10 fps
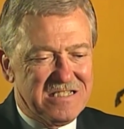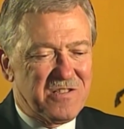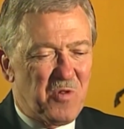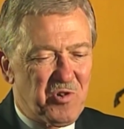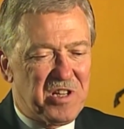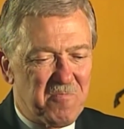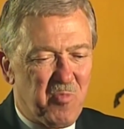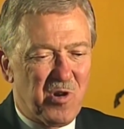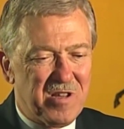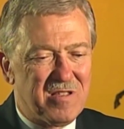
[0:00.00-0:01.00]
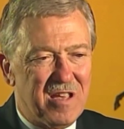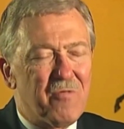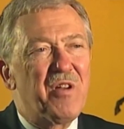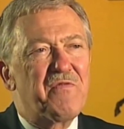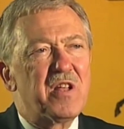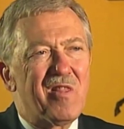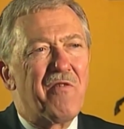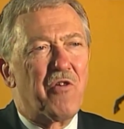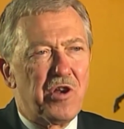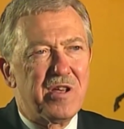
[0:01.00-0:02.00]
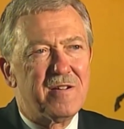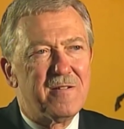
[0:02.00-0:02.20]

the most important thing we've delivered.